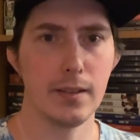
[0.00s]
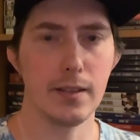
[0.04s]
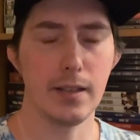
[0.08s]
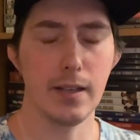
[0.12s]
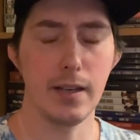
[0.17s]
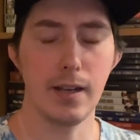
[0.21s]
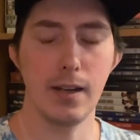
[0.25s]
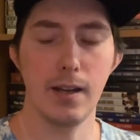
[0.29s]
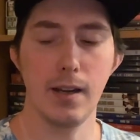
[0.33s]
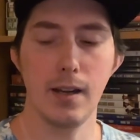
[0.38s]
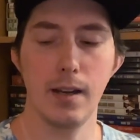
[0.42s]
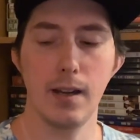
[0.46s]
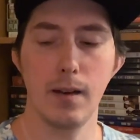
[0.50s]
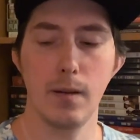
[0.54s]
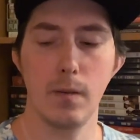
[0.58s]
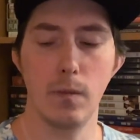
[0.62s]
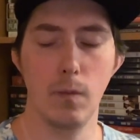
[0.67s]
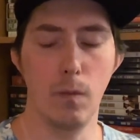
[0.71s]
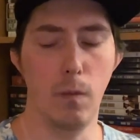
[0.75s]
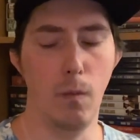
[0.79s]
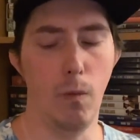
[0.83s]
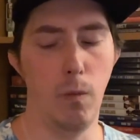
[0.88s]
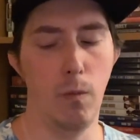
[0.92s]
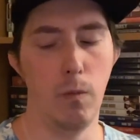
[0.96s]
uh,
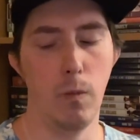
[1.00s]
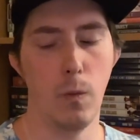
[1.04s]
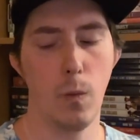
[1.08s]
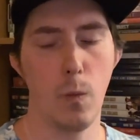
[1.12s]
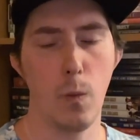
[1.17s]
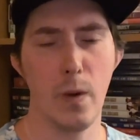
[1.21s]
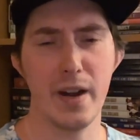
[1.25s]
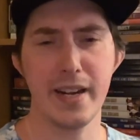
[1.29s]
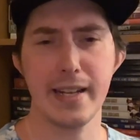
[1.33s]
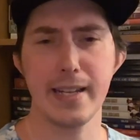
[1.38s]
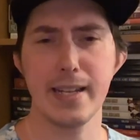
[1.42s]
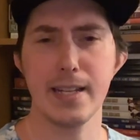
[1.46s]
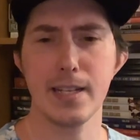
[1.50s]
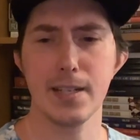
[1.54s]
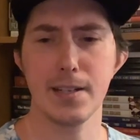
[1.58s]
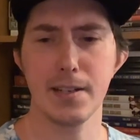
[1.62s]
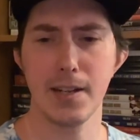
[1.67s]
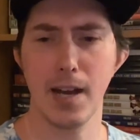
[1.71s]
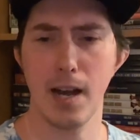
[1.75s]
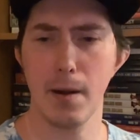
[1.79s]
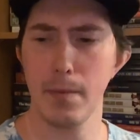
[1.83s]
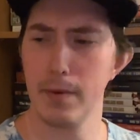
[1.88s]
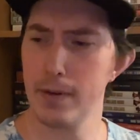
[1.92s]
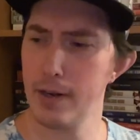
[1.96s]
one gets
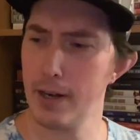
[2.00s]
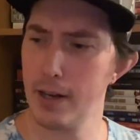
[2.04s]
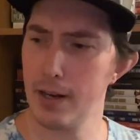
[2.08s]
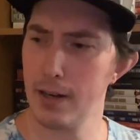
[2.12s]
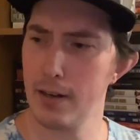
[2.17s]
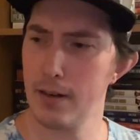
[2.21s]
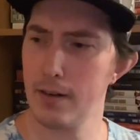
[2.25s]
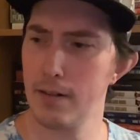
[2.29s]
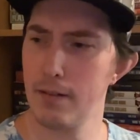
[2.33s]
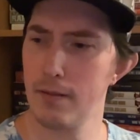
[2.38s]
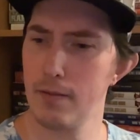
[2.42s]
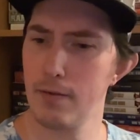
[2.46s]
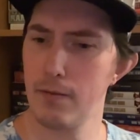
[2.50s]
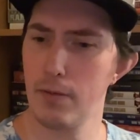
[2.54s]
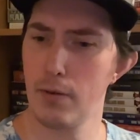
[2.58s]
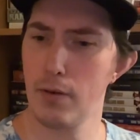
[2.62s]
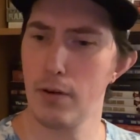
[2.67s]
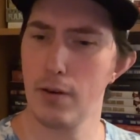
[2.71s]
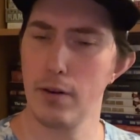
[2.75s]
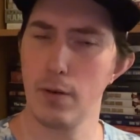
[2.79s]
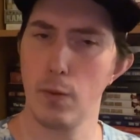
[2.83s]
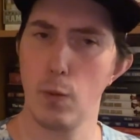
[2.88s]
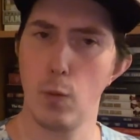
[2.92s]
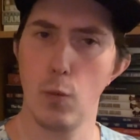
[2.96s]
nominated for an
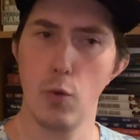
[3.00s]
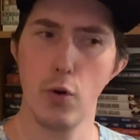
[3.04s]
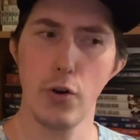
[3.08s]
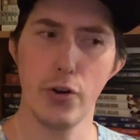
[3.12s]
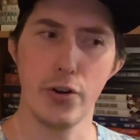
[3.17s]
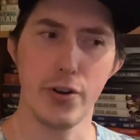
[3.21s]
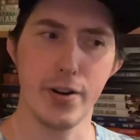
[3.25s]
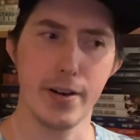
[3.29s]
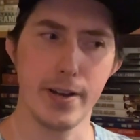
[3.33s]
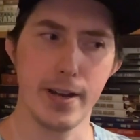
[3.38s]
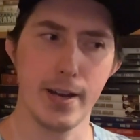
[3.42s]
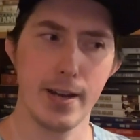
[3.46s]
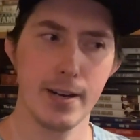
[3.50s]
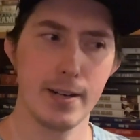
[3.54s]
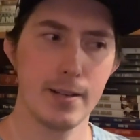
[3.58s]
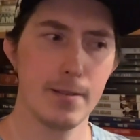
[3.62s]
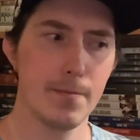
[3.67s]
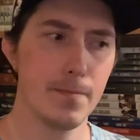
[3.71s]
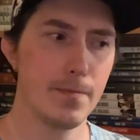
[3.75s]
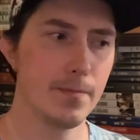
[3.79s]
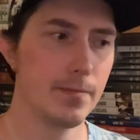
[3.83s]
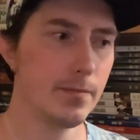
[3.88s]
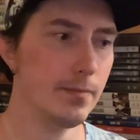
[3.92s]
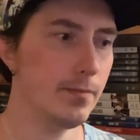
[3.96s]
award or not.
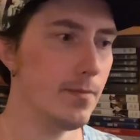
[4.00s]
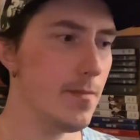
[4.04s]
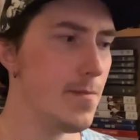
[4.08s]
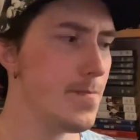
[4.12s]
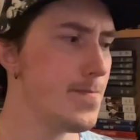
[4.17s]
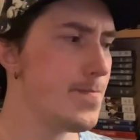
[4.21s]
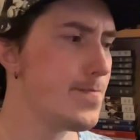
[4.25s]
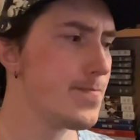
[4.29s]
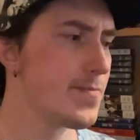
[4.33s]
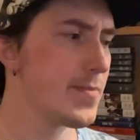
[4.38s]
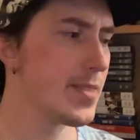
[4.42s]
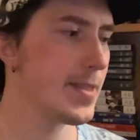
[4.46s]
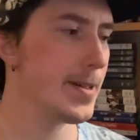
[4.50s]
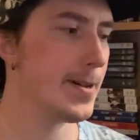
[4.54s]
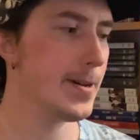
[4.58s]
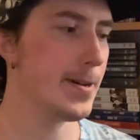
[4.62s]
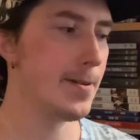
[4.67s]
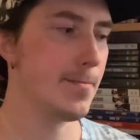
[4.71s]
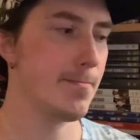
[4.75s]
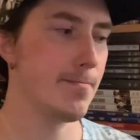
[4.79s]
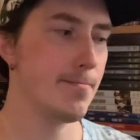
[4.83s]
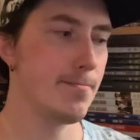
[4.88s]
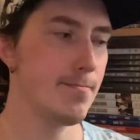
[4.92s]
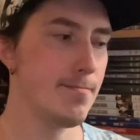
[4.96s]

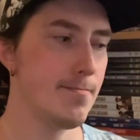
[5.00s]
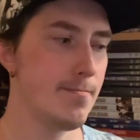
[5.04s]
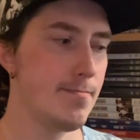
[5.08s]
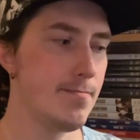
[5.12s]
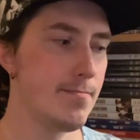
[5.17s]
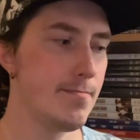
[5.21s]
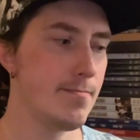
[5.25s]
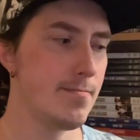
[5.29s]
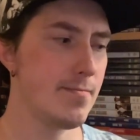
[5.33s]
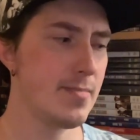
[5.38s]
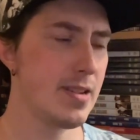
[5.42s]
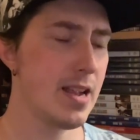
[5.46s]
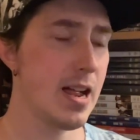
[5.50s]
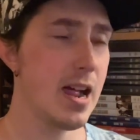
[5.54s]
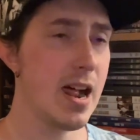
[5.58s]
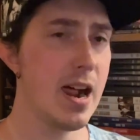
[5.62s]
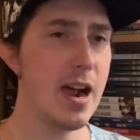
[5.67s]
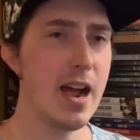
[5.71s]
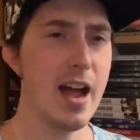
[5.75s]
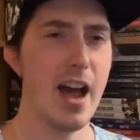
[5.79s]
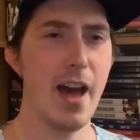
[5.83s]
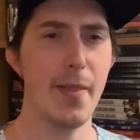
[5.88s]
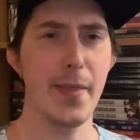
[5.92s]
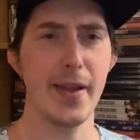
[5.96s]
Um,
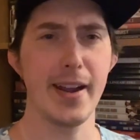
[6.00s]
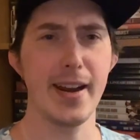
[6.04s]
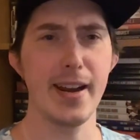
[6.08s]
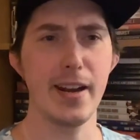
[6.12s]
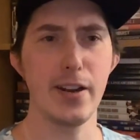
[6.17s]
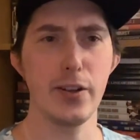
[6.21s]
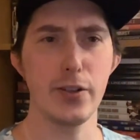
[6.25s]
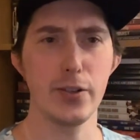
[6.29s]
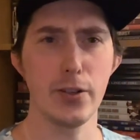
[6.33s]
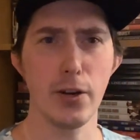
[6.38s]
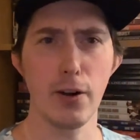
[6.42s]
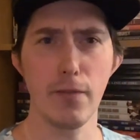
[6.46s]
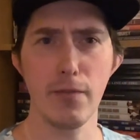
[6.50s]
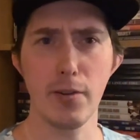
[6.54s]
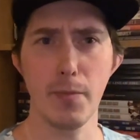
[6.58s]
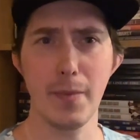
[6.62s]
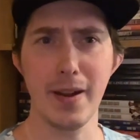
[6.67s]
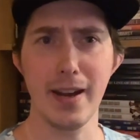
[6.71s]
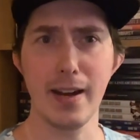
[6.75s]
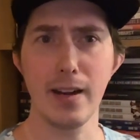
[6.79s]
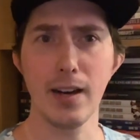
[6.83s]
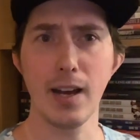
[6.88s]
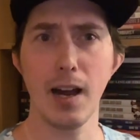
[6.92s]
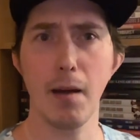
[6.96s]
I think he deserved to
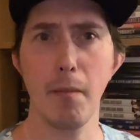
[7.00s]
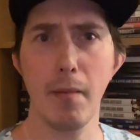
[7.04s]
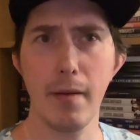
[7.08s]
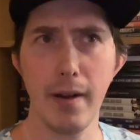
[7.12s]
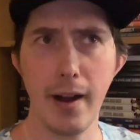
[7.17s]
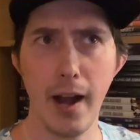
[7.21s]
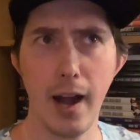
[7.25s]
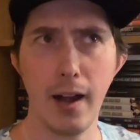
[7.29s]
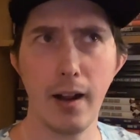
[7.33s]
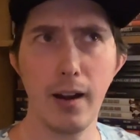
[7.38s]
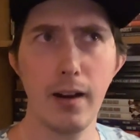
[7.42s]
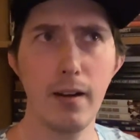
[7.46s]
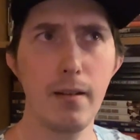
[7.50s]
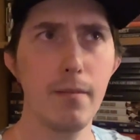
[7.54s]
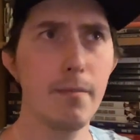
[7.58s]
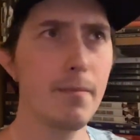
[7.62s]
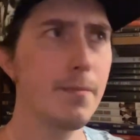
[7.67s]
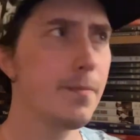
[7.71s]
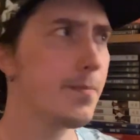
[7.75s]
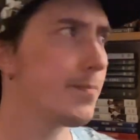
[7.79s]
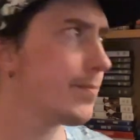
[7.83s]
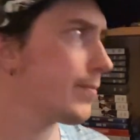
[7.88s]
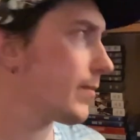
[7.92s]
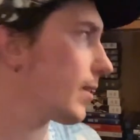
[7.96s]
be nominated.
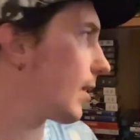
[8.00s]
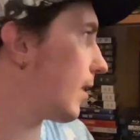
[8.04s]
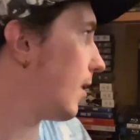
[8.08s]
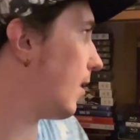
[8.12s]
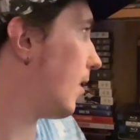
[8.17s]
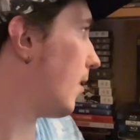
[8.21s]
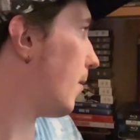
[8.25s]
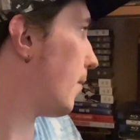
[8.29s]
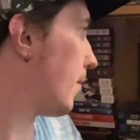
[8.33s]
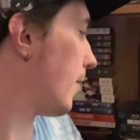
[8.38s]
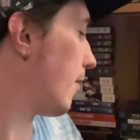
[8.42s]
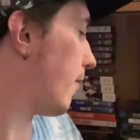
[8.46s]
Um, the